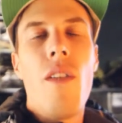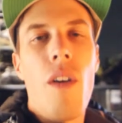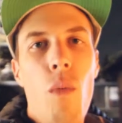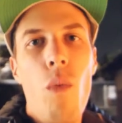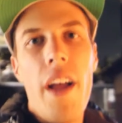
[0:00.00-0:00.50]

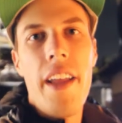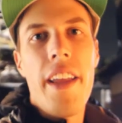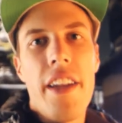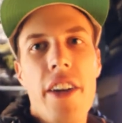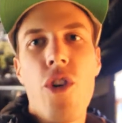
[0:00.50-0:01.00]
Well, what
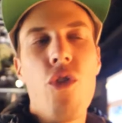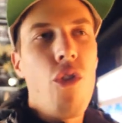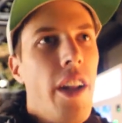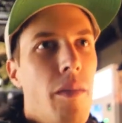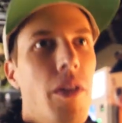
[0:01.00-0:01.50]
an
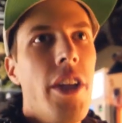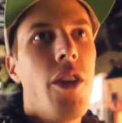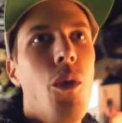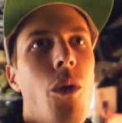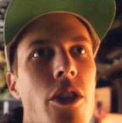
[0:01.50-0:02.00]
incredibly
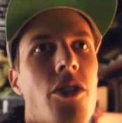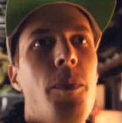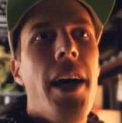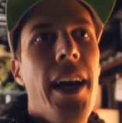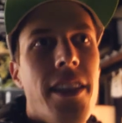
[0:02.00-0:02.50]
cool
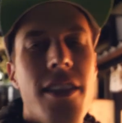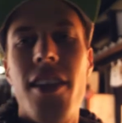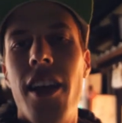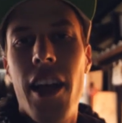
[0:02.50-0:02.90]
spot.